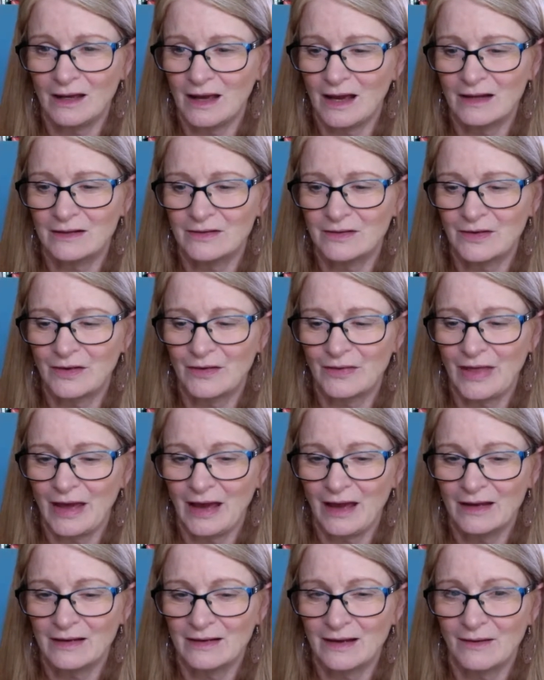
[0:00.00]
How do you know
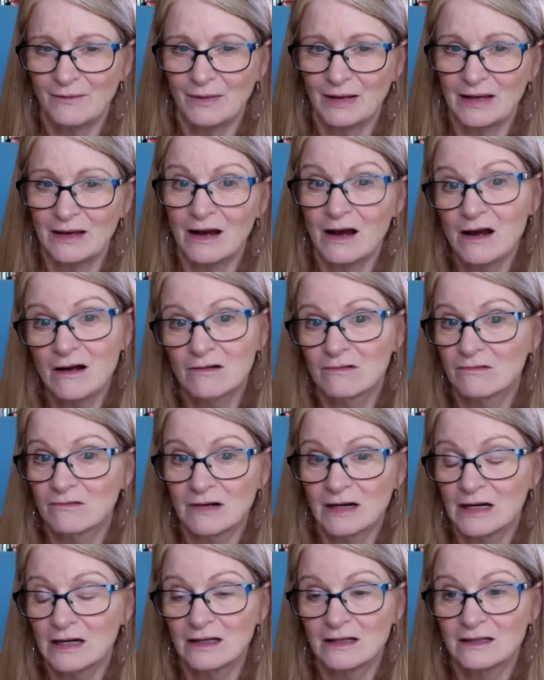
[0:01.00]
that? And I went, oh,
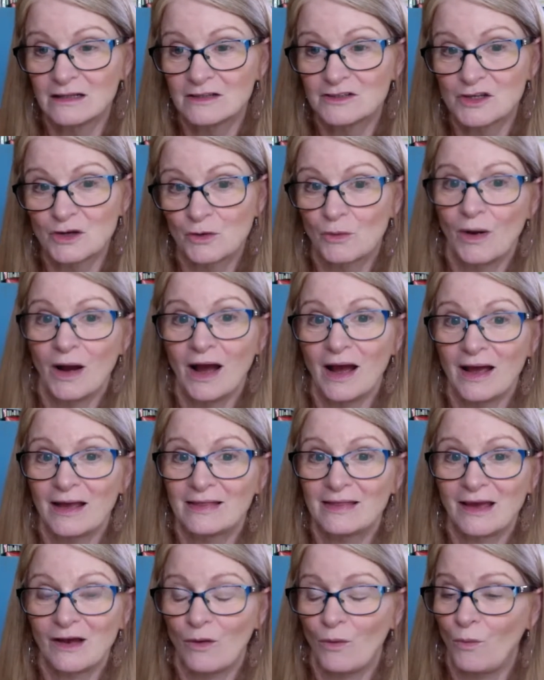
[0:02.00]
well, so do I.
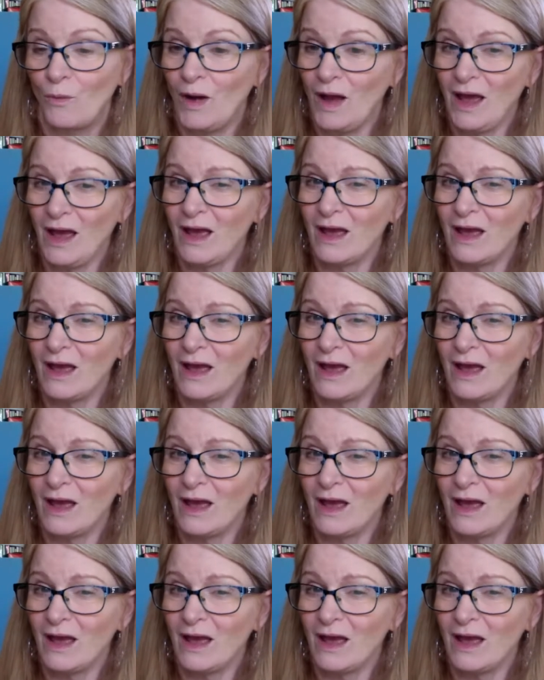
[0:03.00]
And they go, what?